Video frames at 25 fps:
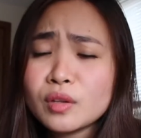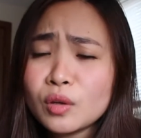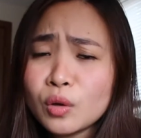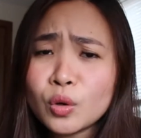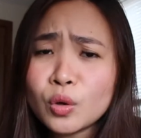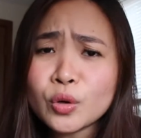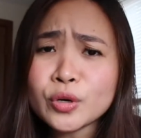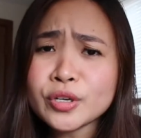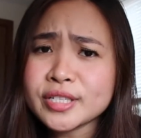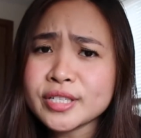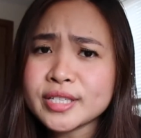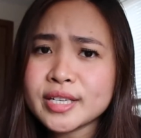
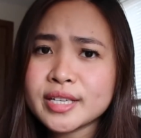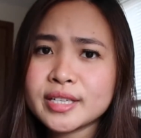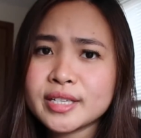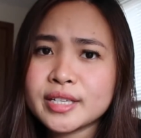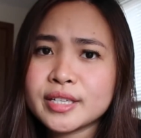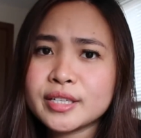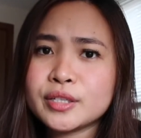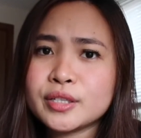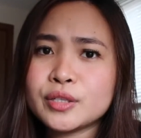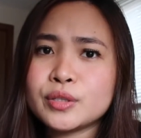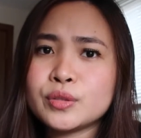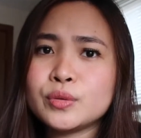or
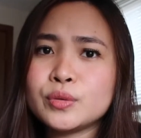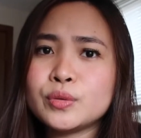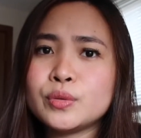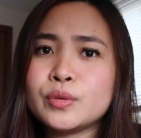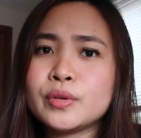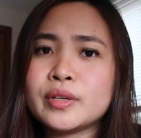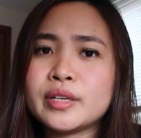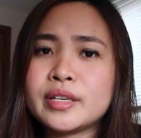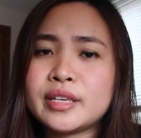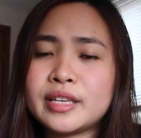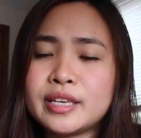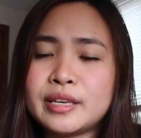sending
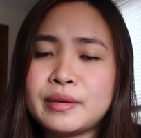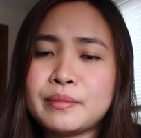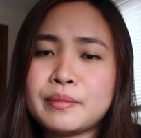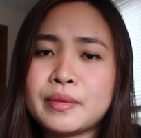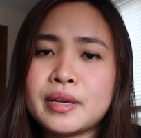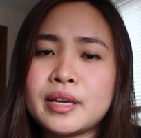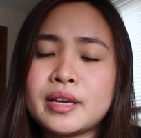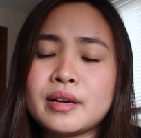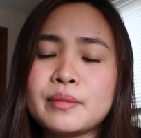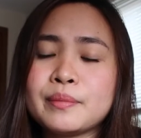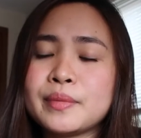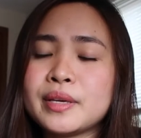you
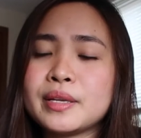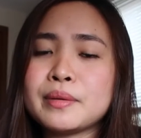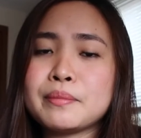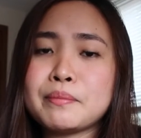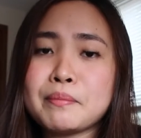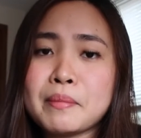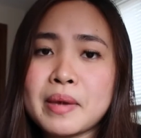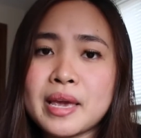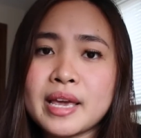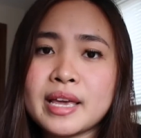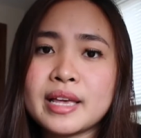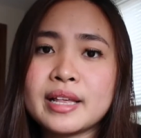
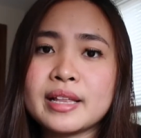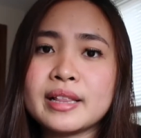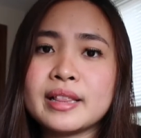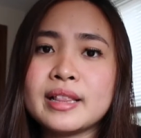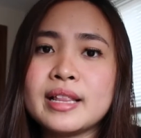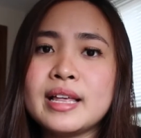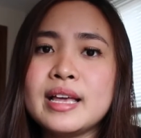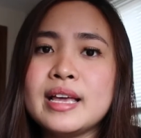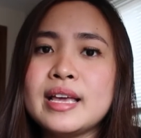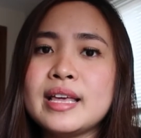mail